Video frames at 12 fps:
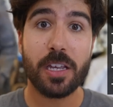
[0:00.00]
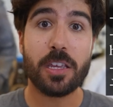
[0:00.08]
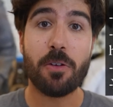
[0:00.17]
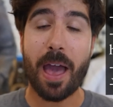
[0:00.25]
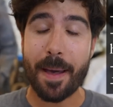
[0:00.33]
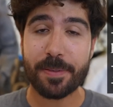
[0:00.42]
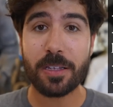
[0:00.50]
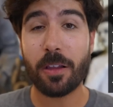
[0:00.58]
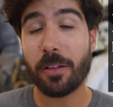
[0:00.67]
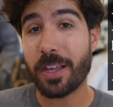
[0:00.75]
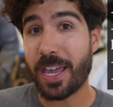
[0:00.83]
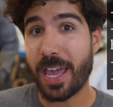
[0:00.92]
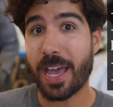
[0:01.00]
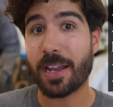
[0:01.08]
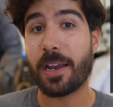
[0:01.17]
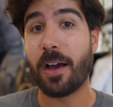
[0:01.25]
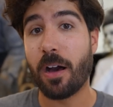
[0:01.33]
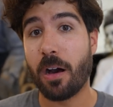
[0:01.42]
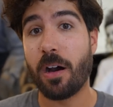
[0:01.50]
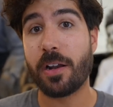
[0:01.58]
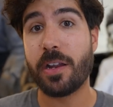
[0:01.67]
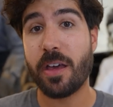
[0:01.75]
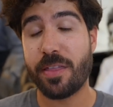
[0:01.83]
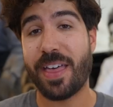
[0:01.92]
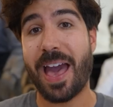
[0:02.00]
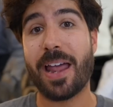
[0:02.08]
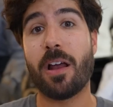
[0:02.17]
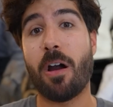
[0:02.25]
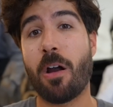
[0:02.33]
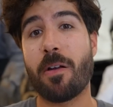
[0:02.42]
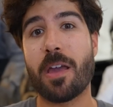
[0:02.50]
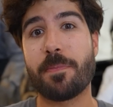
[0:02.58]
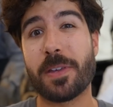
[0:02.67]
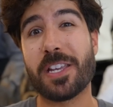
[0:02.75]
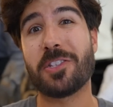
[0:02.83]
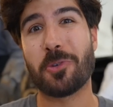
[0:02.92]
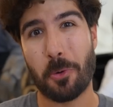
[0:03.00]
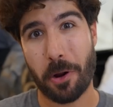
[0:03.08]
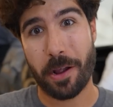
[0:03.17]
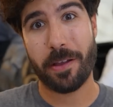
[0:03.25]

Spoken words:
You absolutely can on that RIP tour.